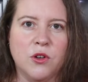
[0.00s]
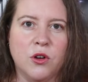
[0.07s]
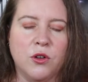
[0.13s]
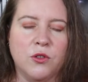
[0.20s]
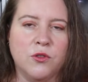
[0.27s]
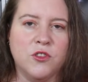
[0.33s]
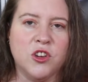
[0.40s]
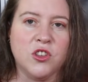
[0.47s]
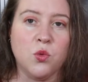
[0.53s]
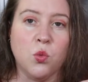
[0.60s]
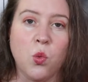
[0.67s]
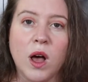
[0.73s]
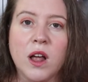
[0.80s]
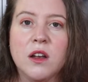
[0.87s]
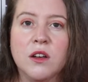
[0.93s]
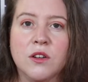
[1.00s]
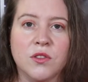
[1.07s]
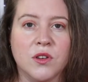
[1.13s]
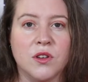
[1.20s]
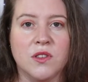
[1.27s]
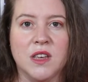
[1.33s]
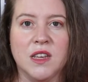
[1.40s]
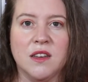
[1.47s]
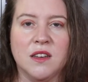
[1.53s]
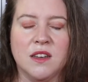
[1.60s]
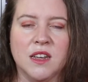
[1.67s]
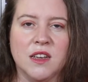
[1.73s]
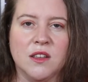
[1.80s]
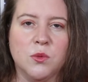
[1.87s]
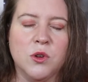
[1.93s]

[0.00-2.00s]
of just one of those entities,